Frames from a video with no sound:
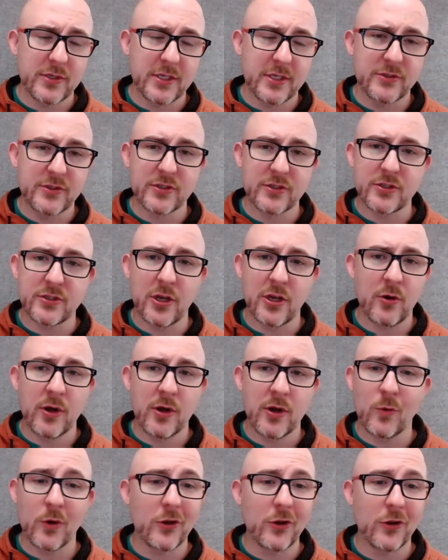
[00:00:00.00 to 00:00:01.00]
It's just
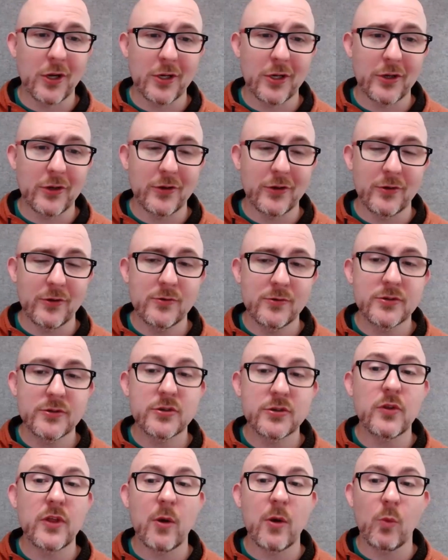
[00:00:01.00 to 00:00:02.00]
knowing what you're going to do,
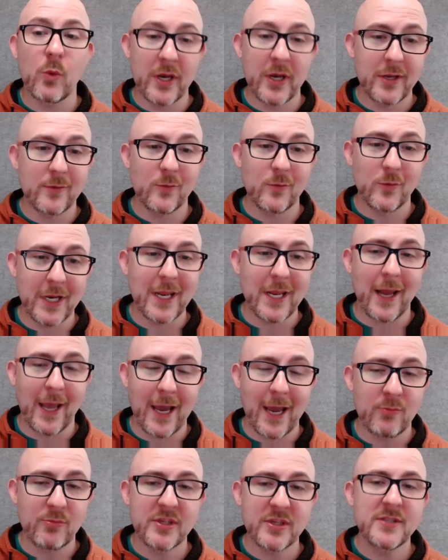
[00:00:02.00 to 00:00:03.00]
so that when it
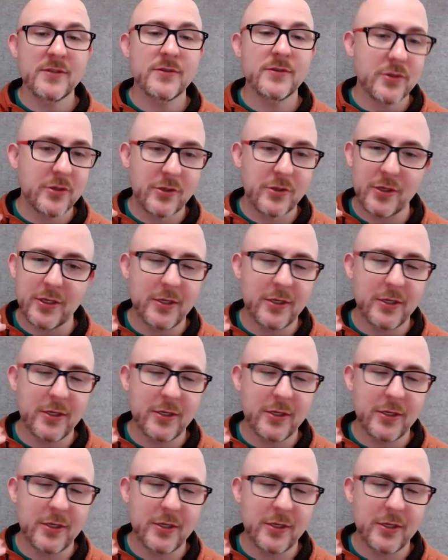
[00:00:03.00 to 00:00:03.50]
happens,